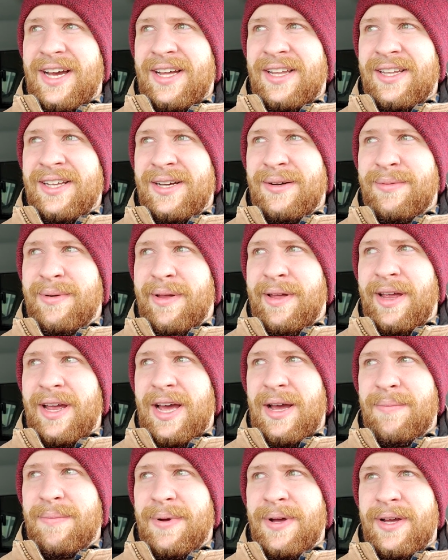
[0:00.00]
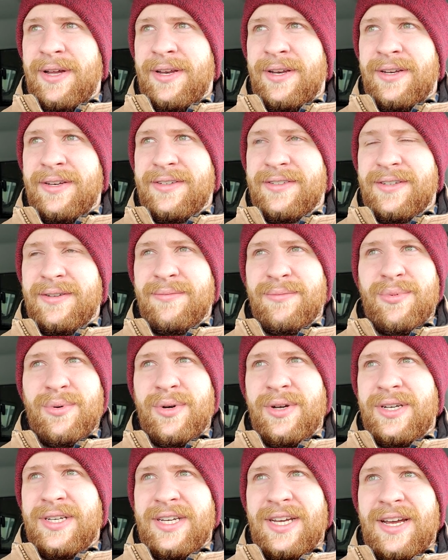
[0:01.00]
I'll probably hop on at some
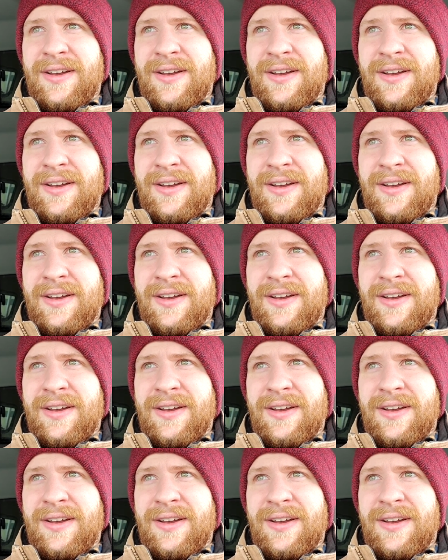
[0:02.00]
point